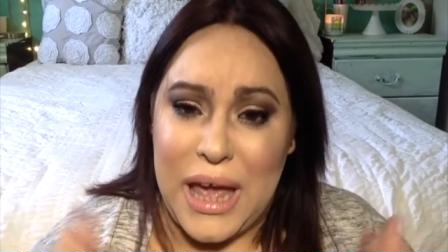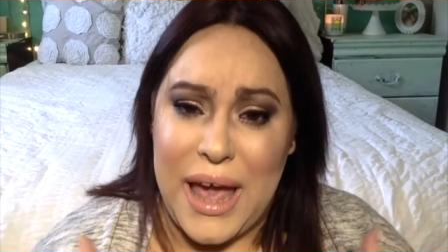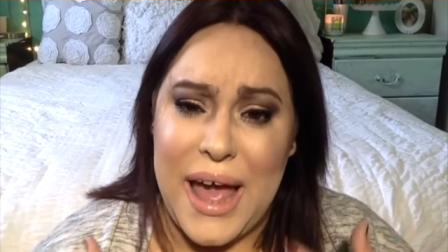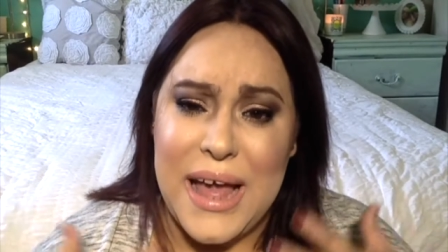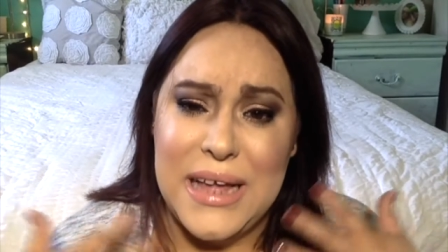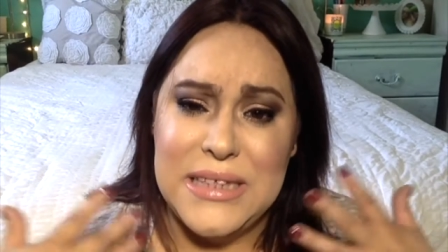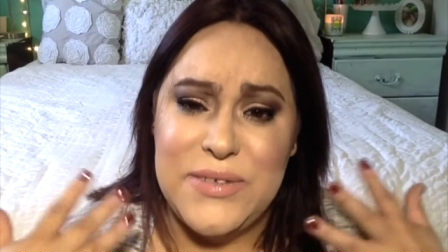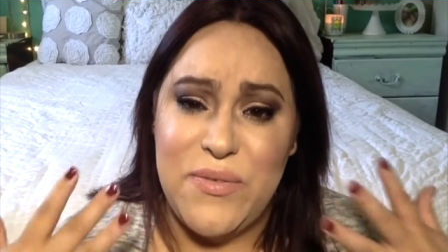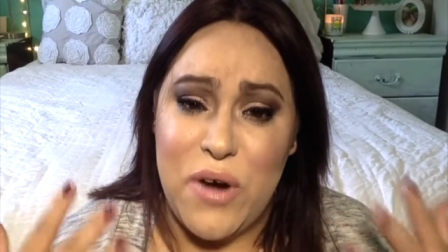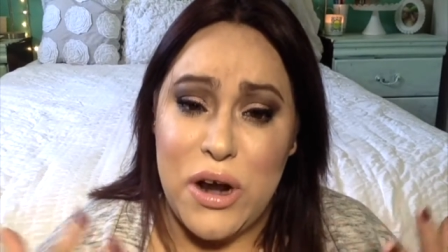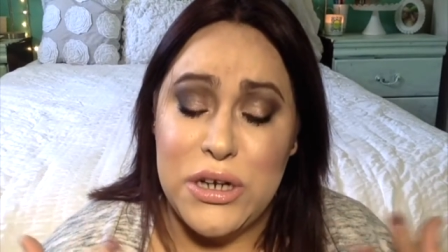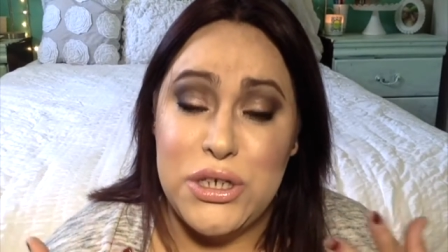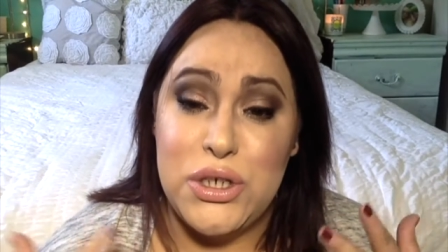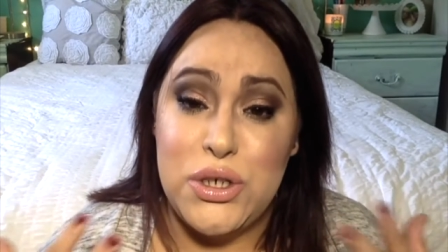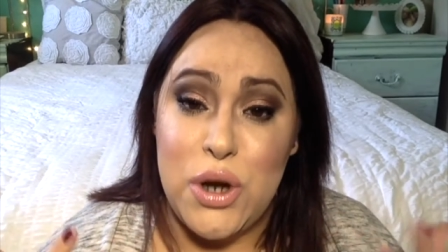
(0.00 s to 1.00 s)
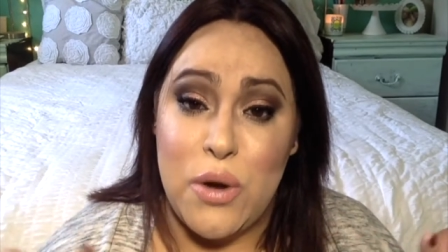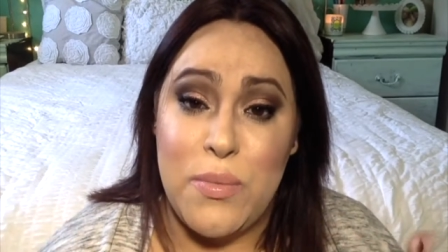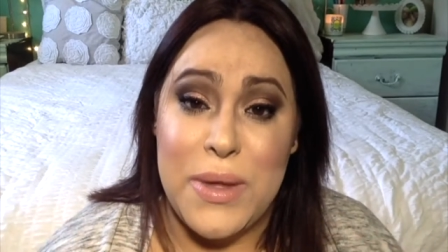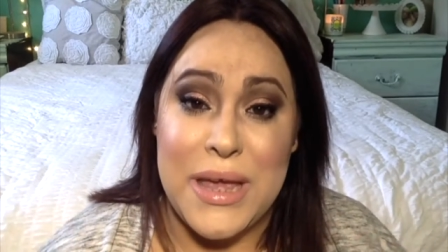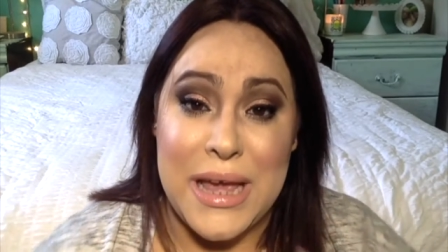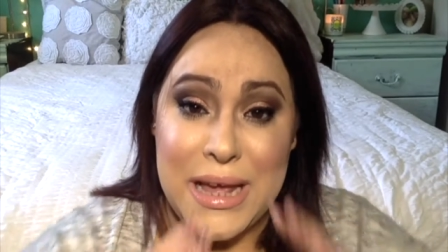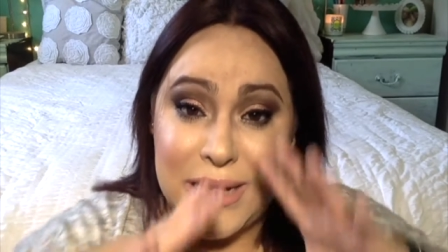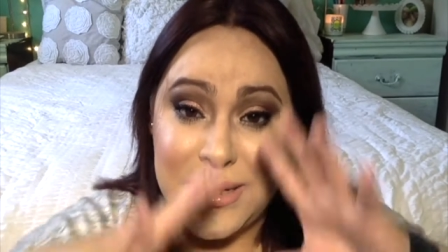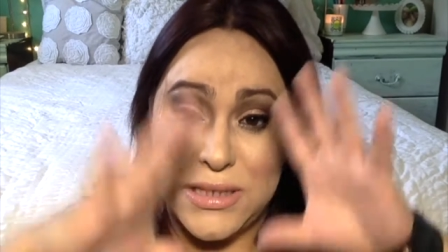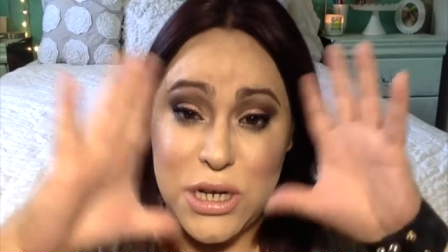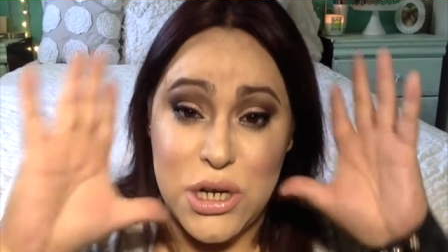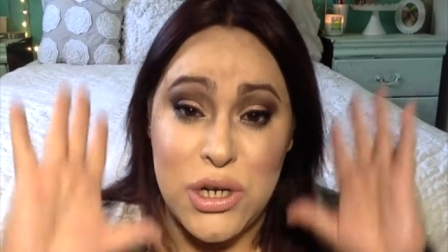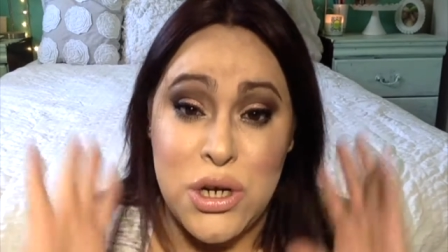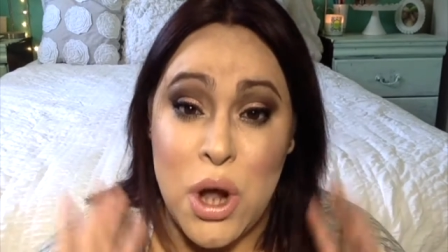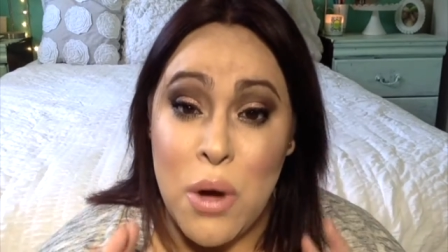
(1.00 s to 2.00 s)
as far as strobing is
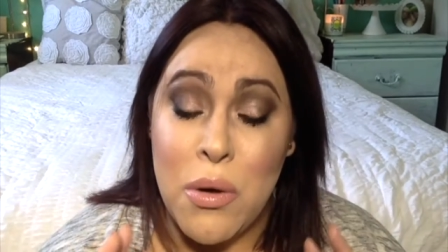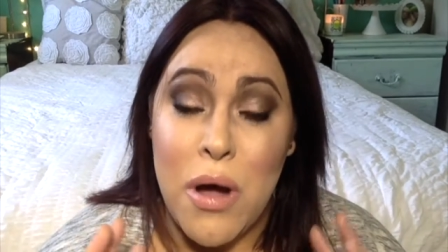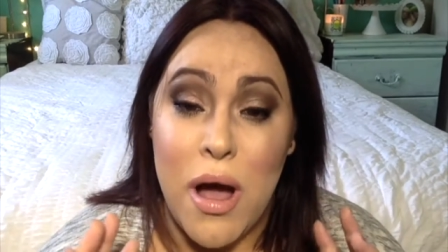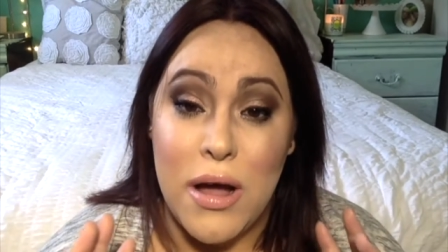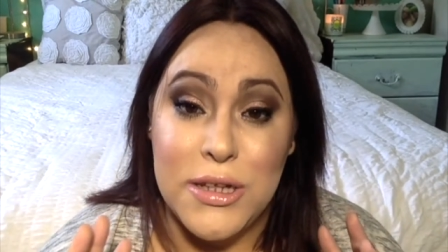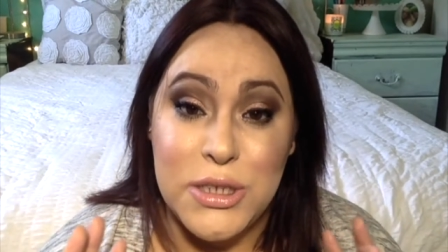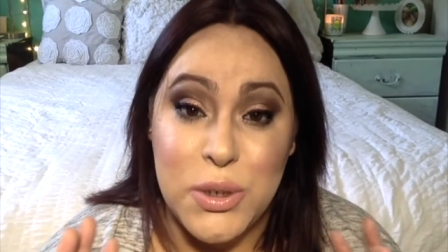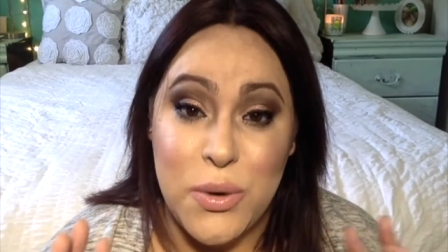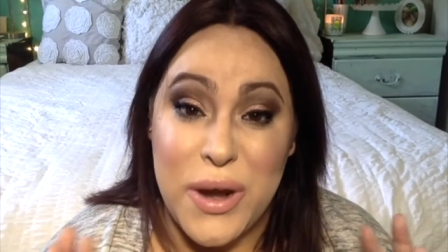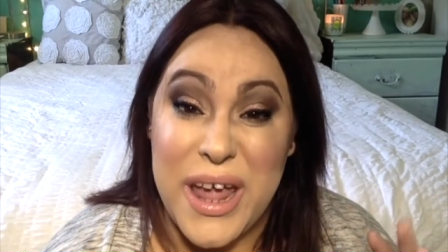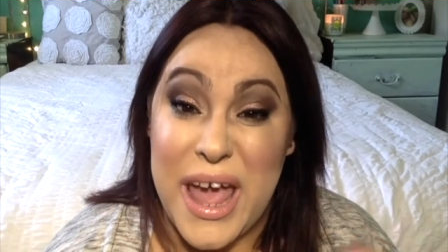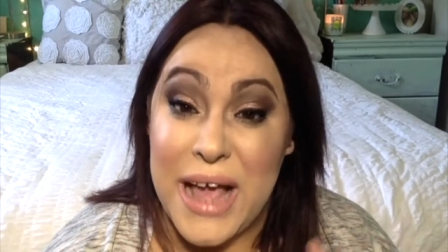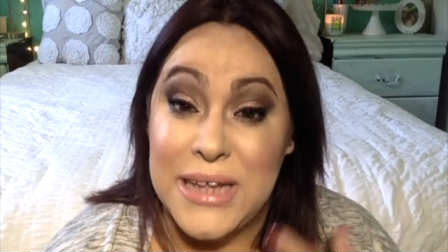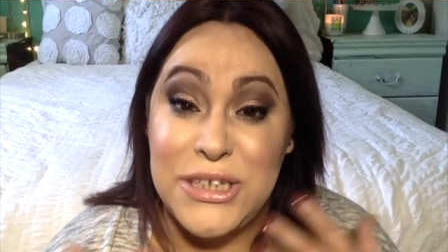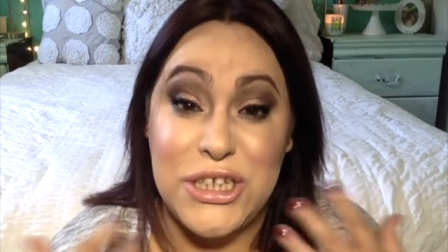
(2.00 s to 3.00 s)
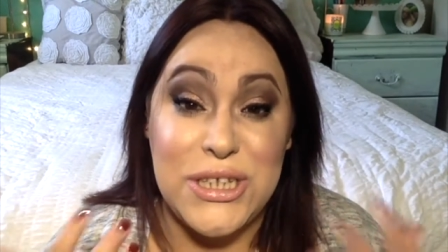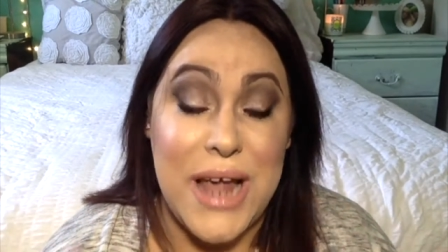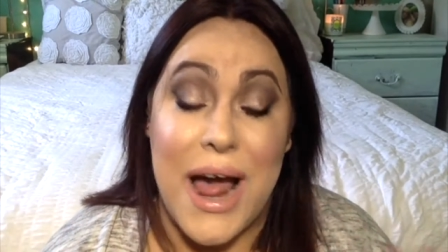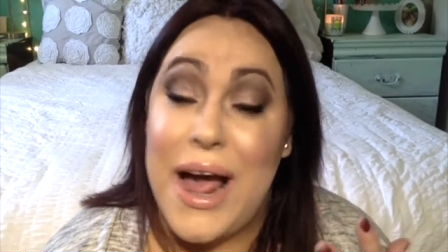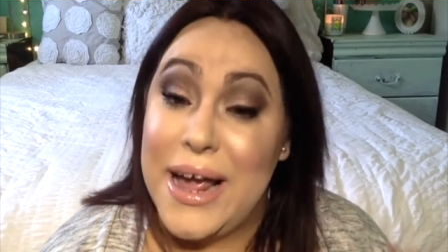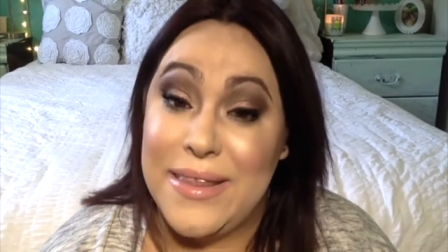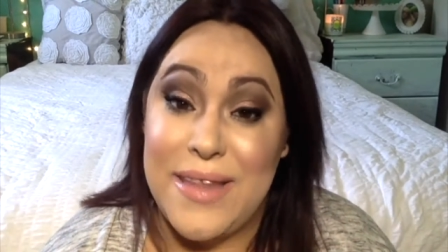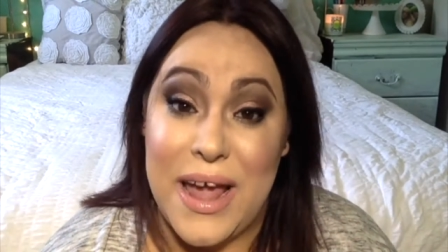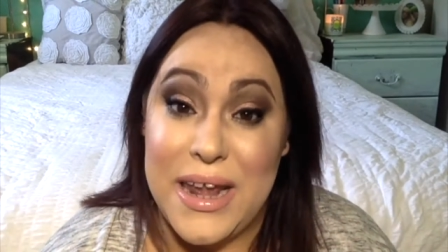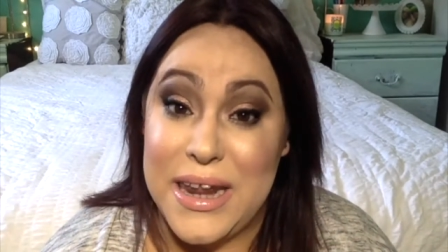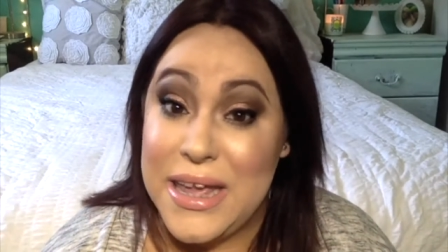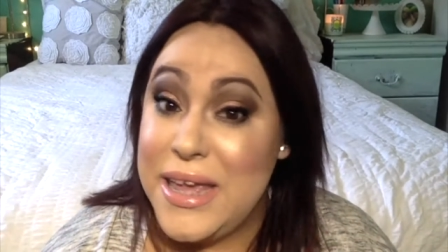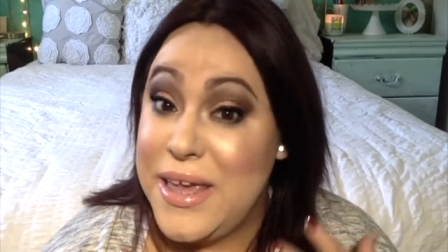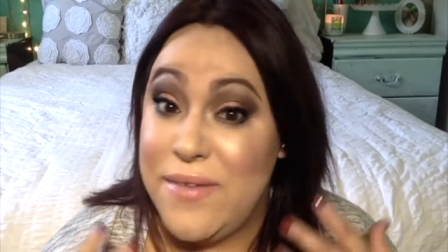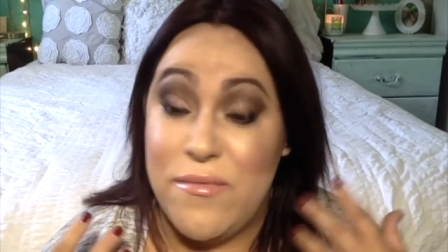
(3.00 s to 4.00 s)
no contouring and just
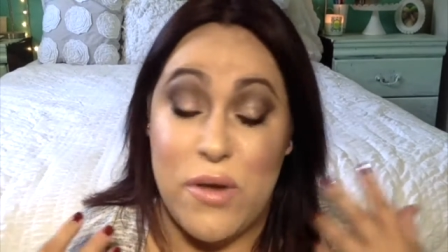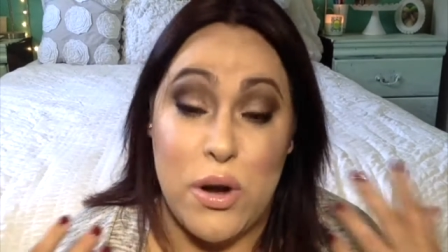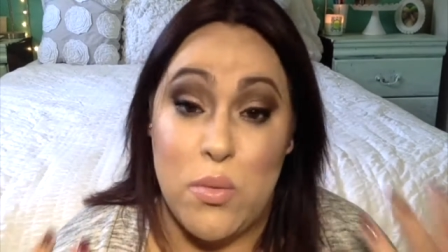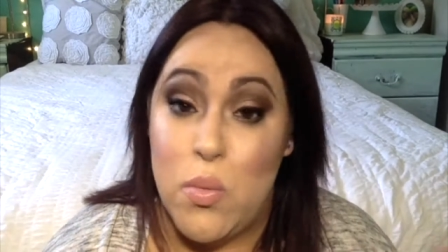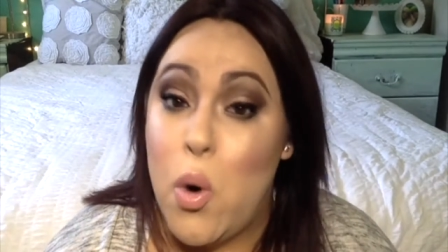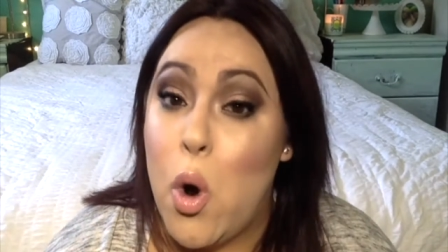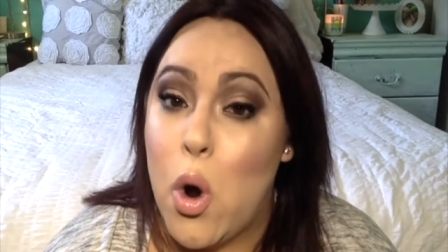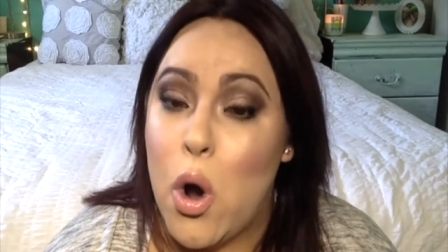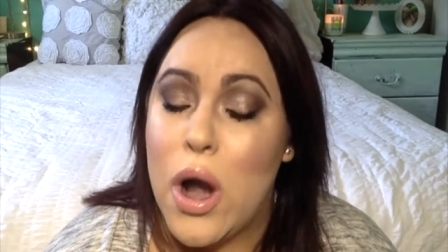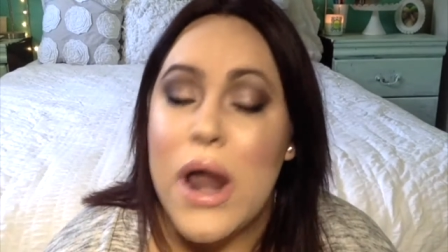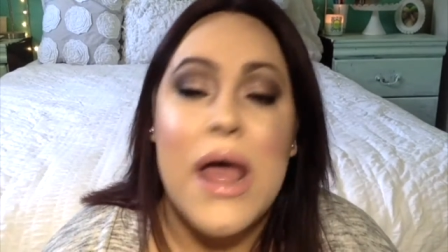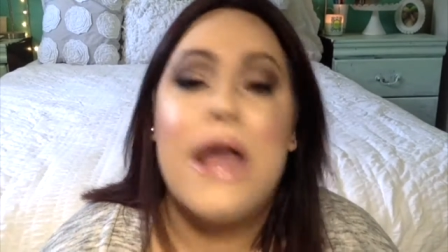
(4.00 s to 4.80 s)
highlighting even more.